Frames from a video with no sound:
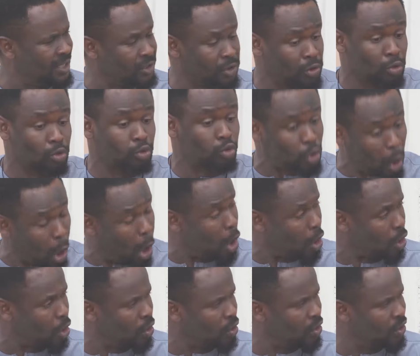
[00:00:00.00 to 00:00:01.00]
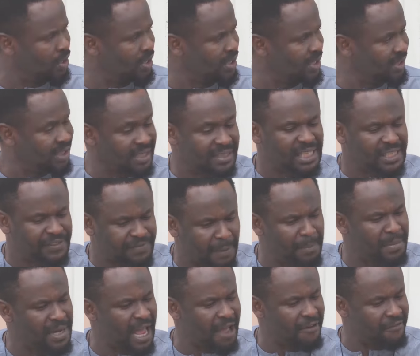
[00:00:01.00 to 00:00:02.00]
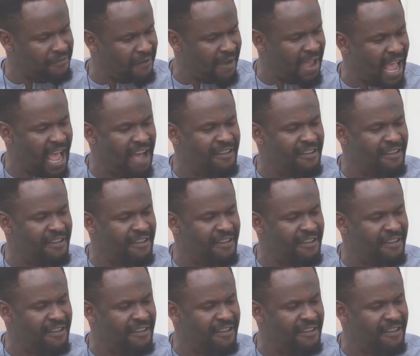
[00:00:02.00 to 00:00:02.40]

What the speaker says: They should talk. This is family affair.